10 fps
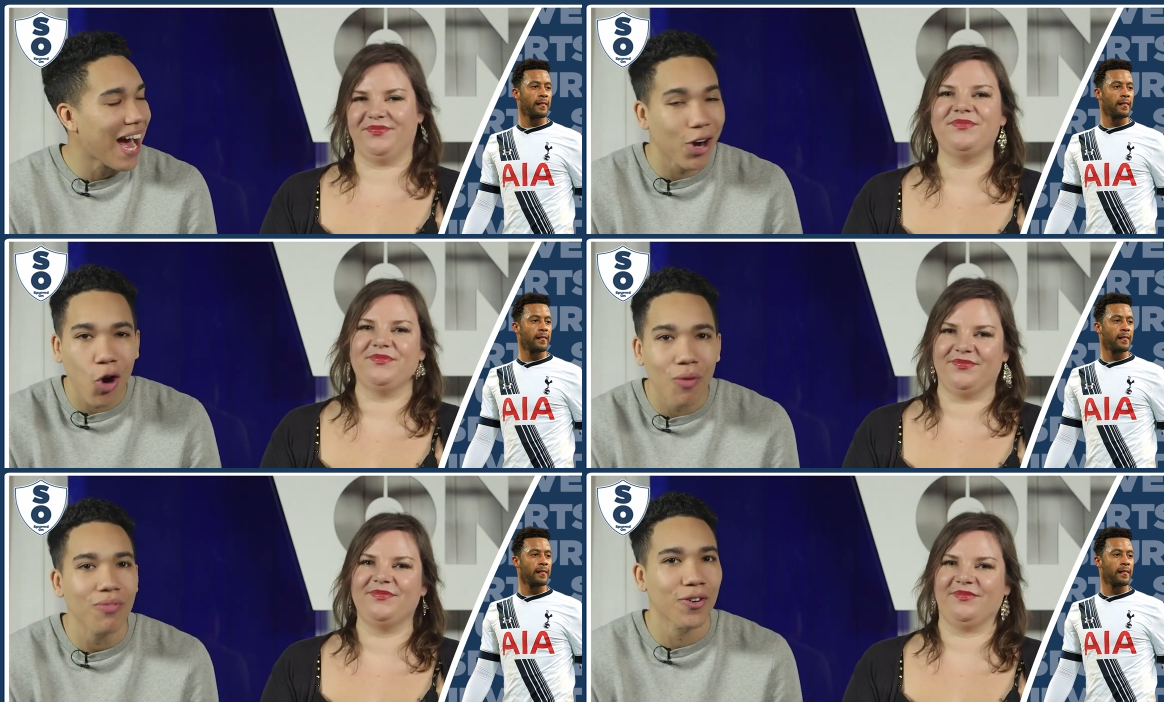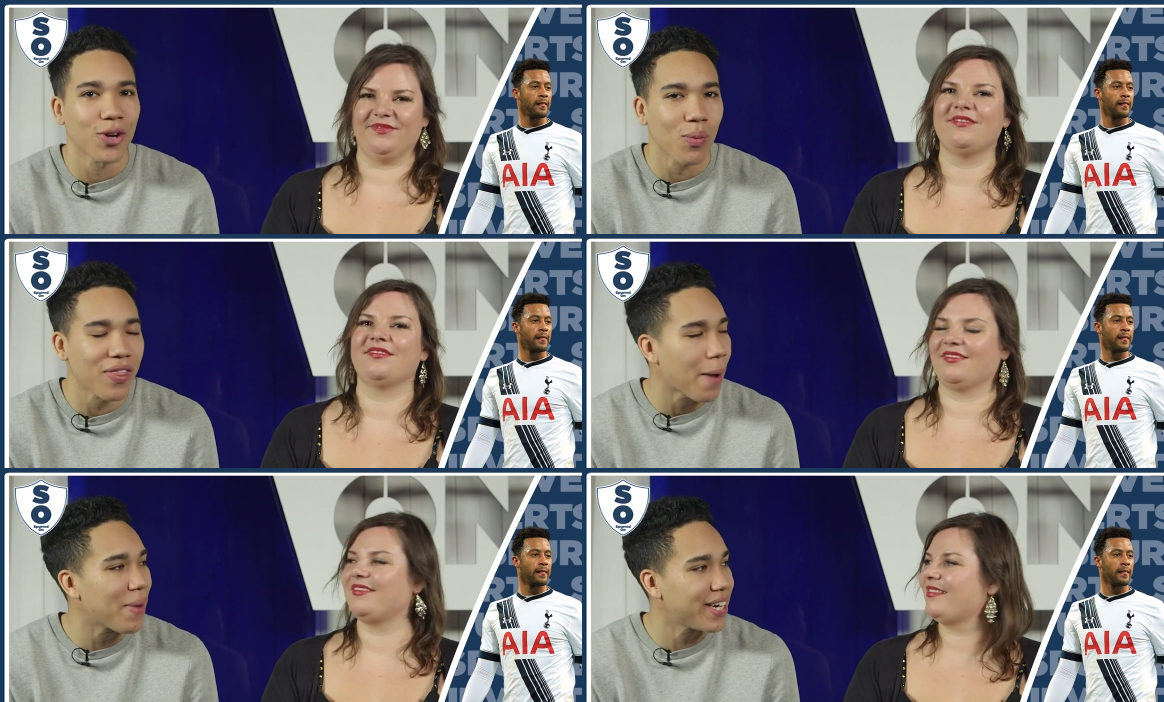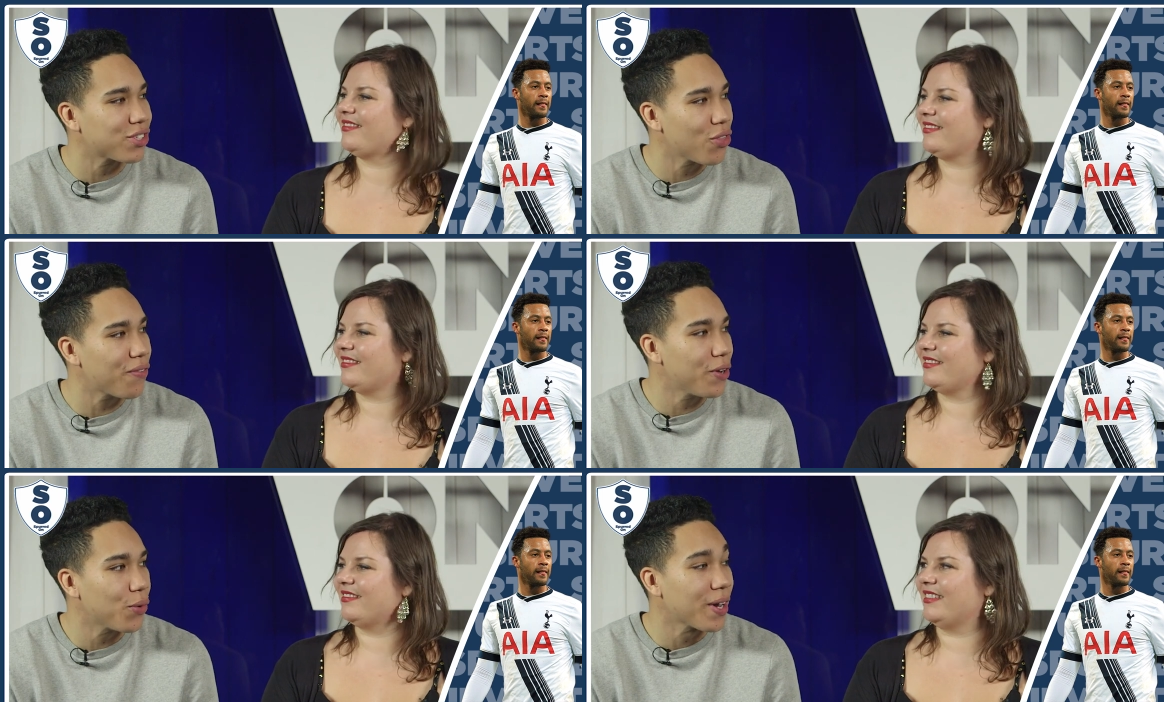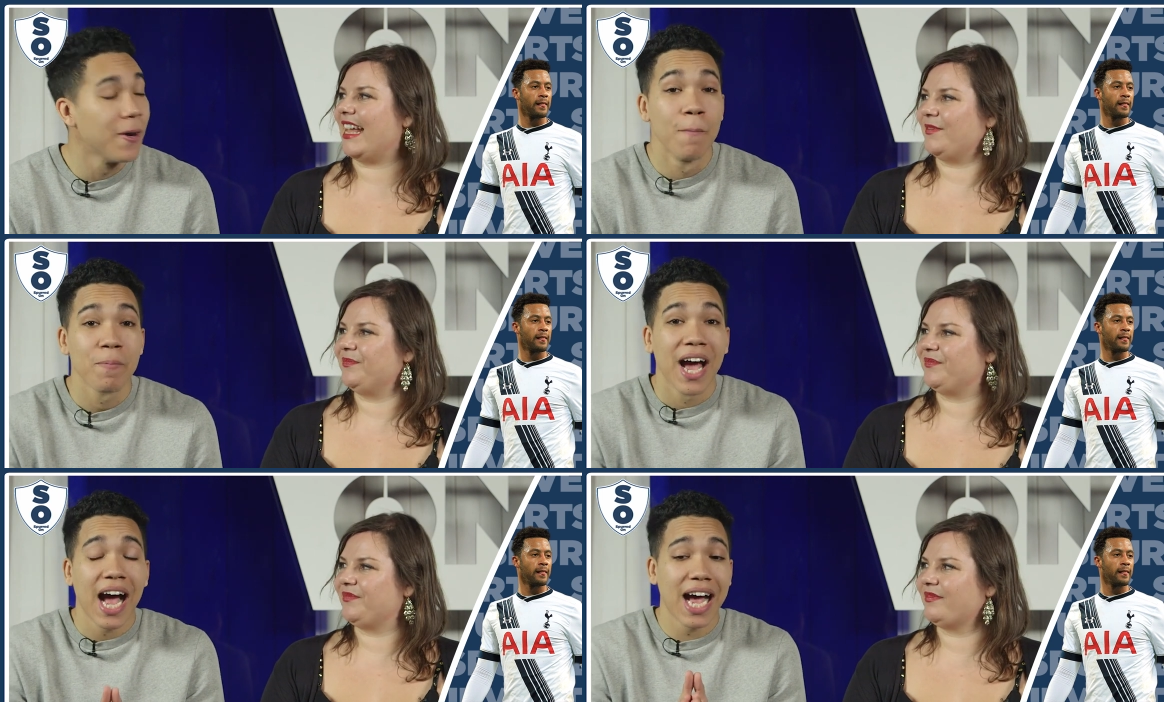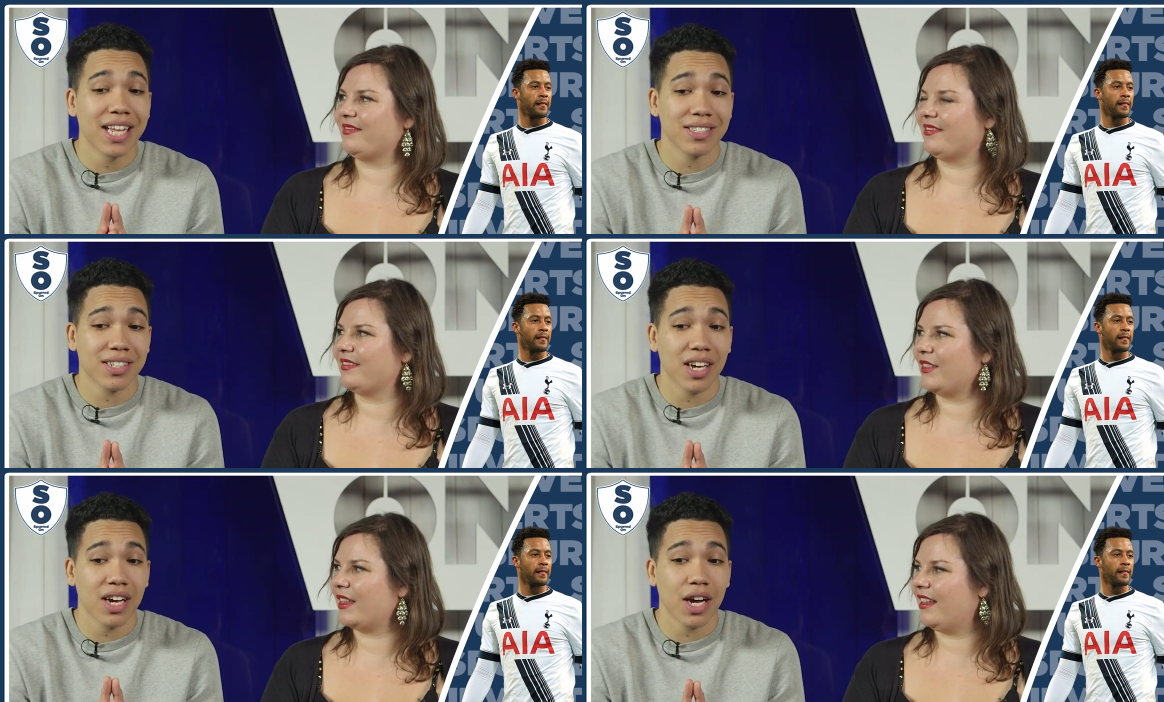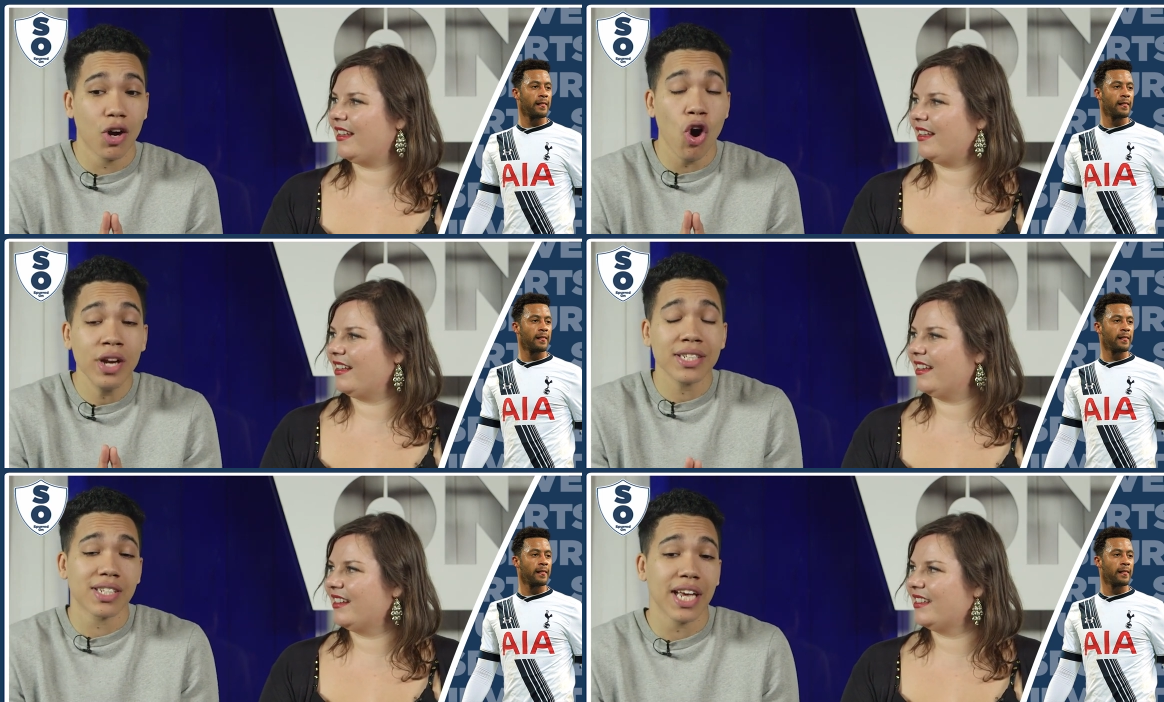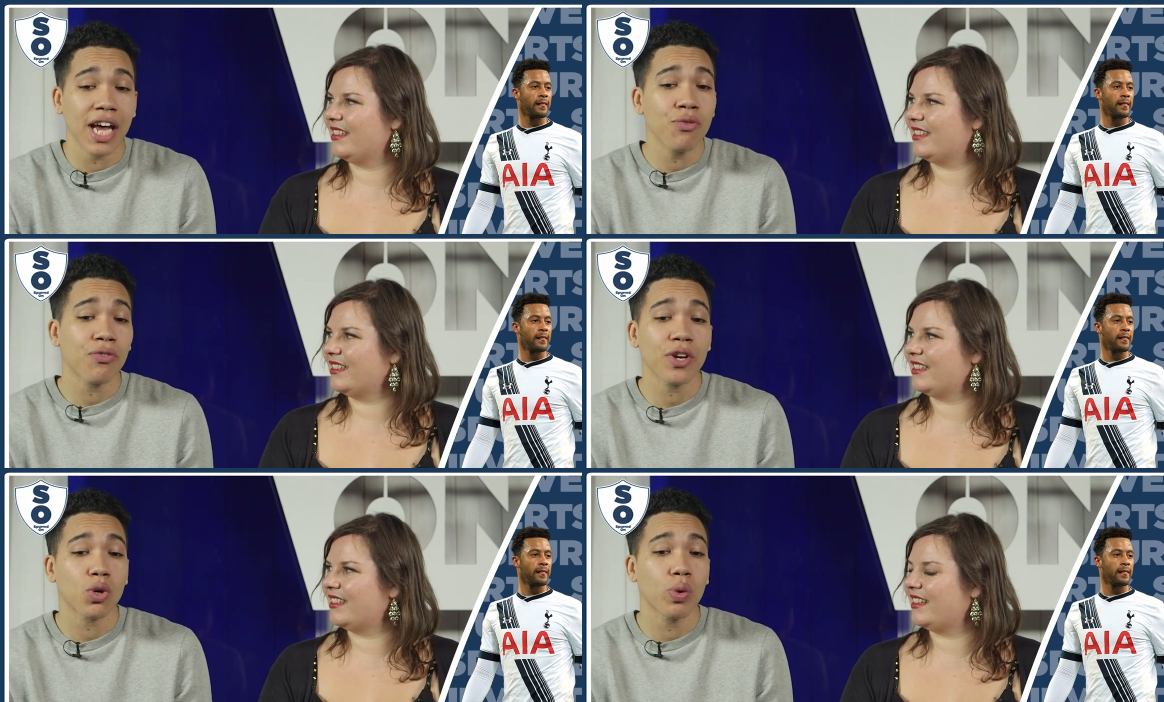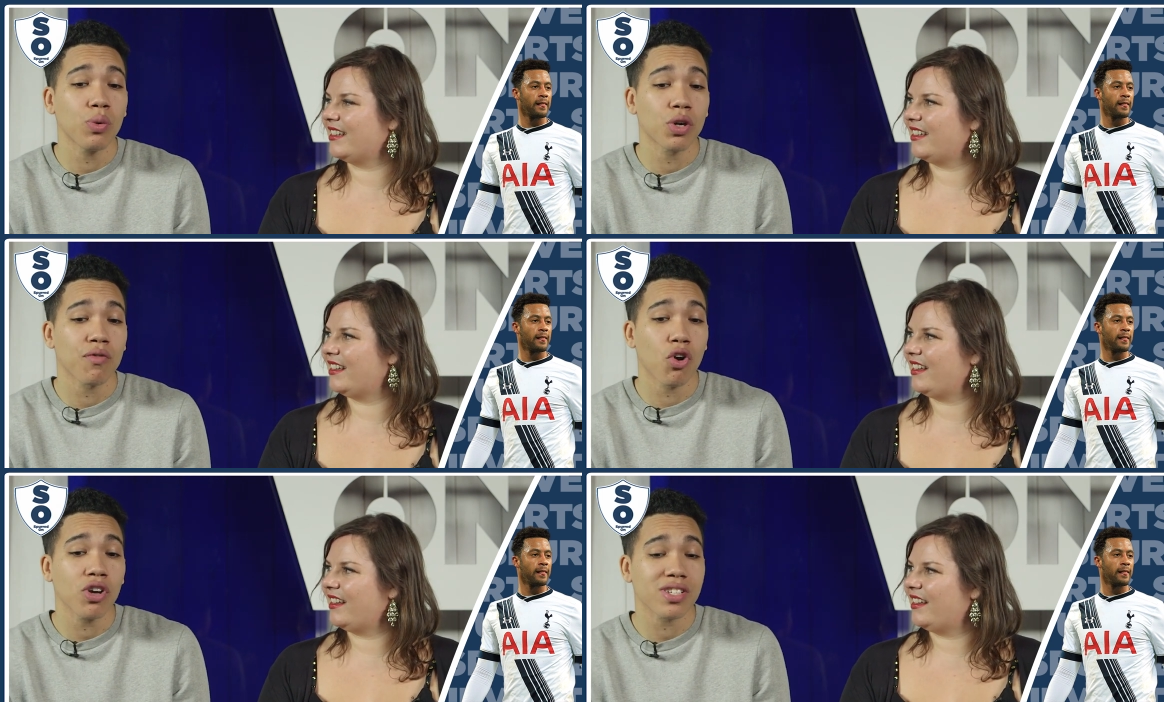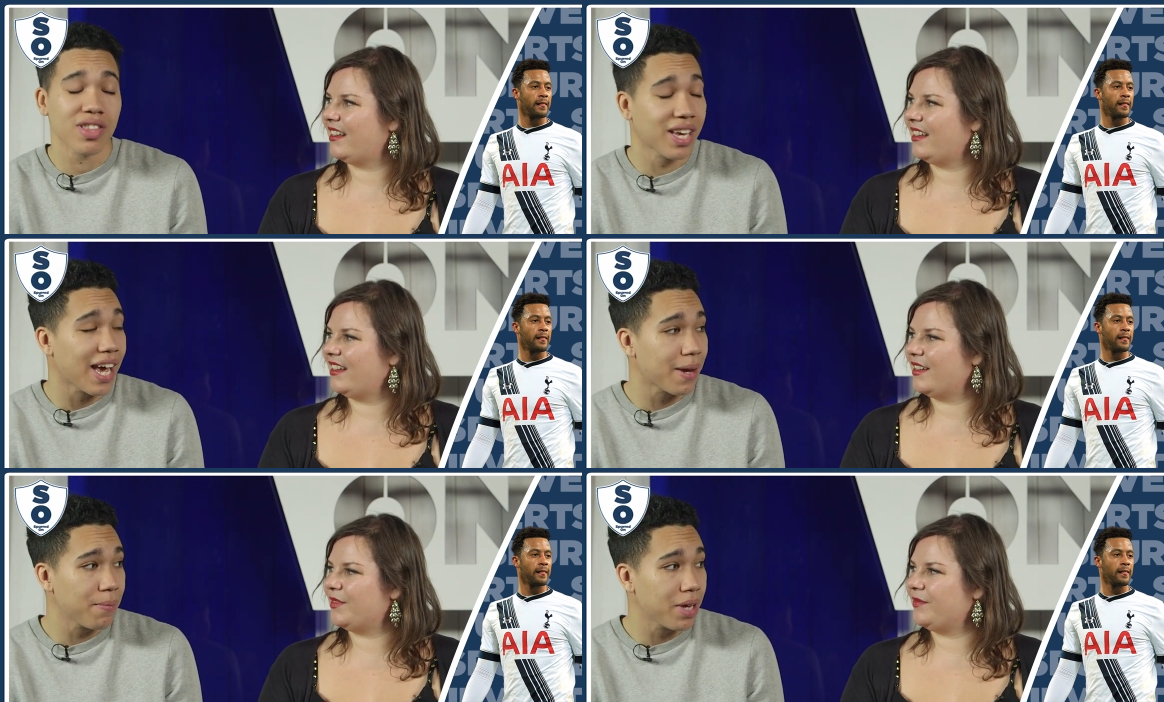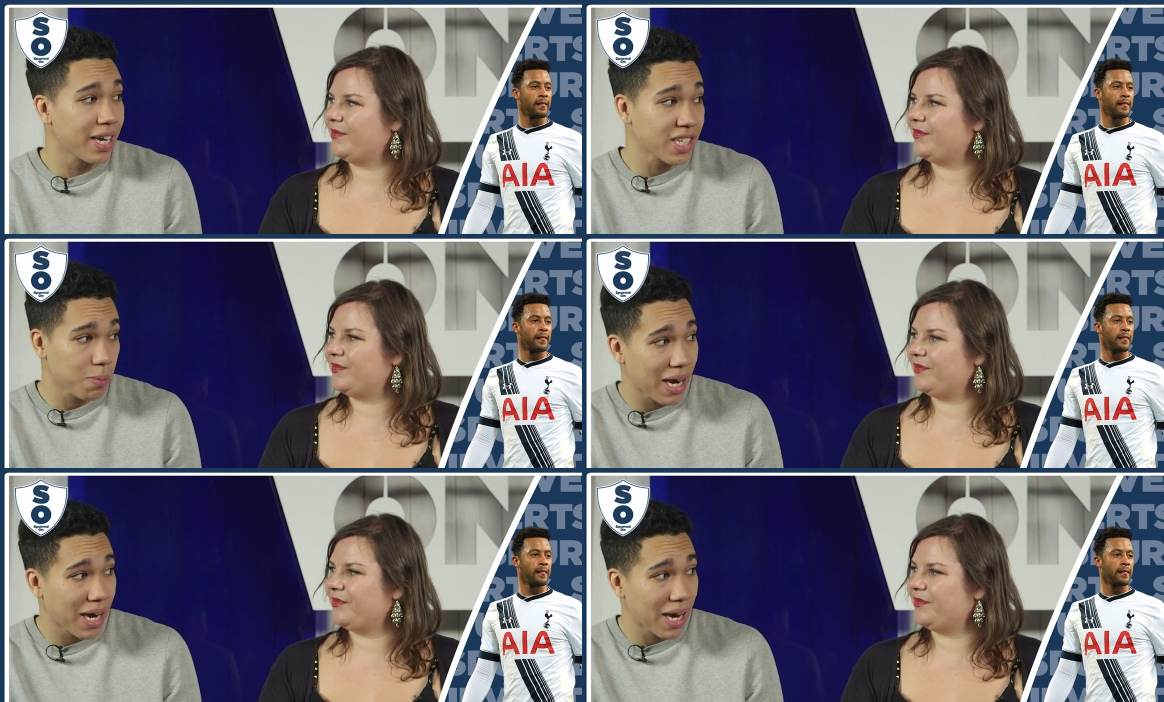Speaker 1: and confident when that man is on the field. Yeah. And honestly, I don't think we would have lost the game against